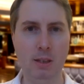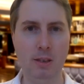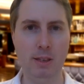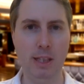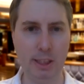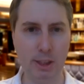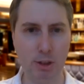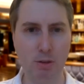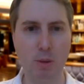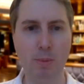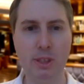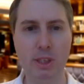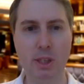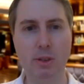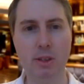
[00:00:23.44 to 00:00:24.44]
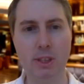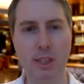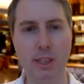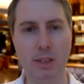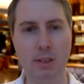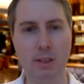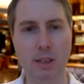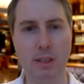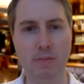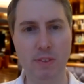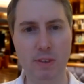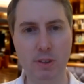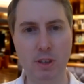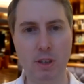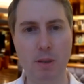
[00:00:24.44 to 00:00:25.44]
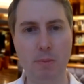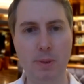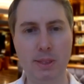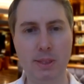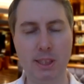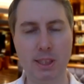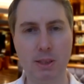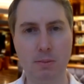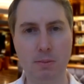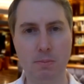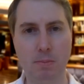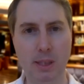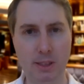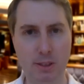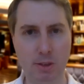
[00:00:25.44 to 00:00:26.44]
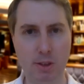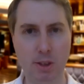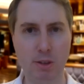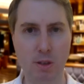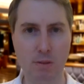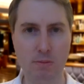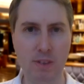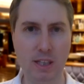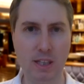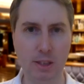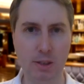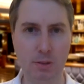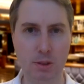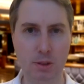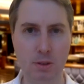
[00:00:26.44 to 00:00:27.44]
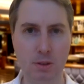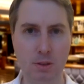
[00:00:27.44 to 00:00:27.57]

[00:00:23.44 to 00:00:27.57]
That's your opportunity if you start a business based on your own values.